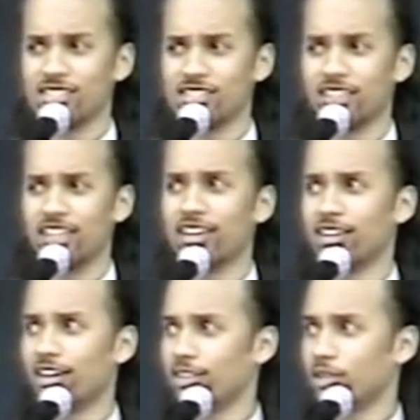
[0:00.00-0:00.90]
Good,
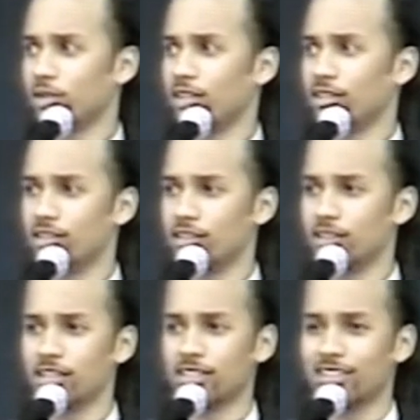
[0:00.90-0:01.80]
yeah.
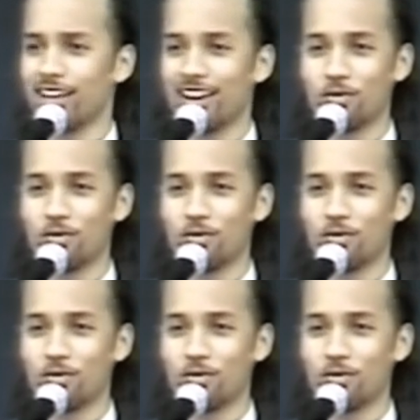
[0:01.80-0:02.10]
Good. It's